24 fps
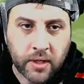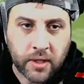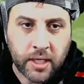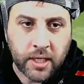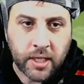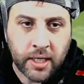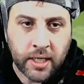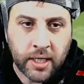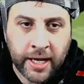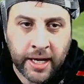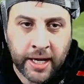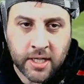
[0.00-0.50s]

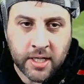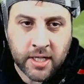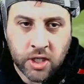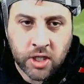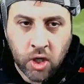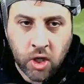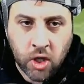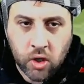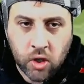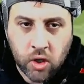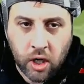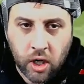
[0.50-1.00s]
and it's a
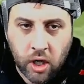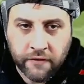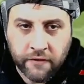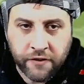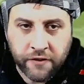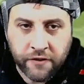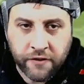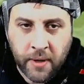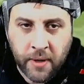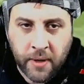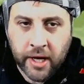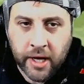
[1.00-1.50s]
knock-on from
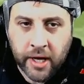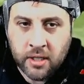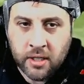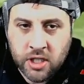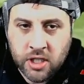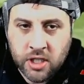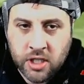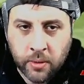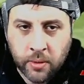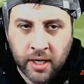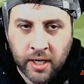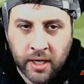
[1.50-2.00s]
Ireland, so
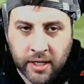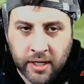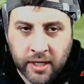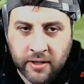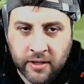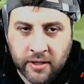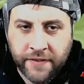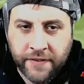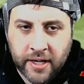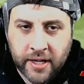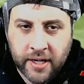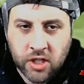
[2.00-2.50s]
a little
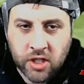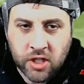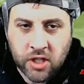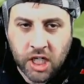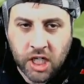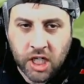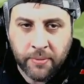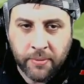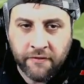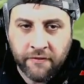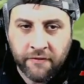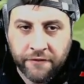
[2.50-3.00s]
advantage
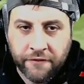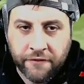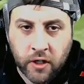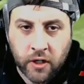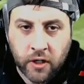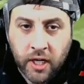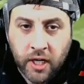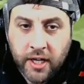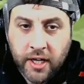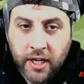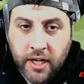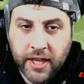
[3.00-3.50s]
coming for
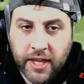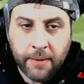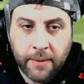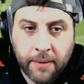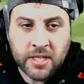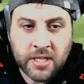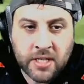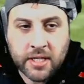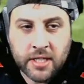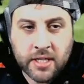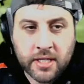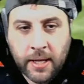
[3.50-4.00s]
them as
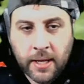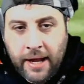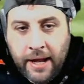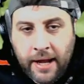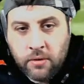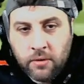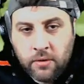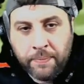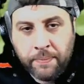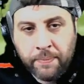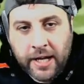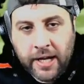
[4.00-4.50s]
it's an out the
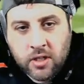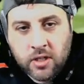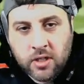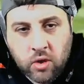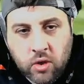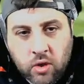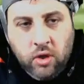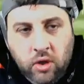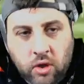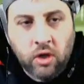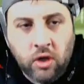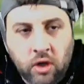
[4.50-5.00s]
back
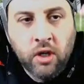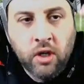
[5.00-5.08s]
door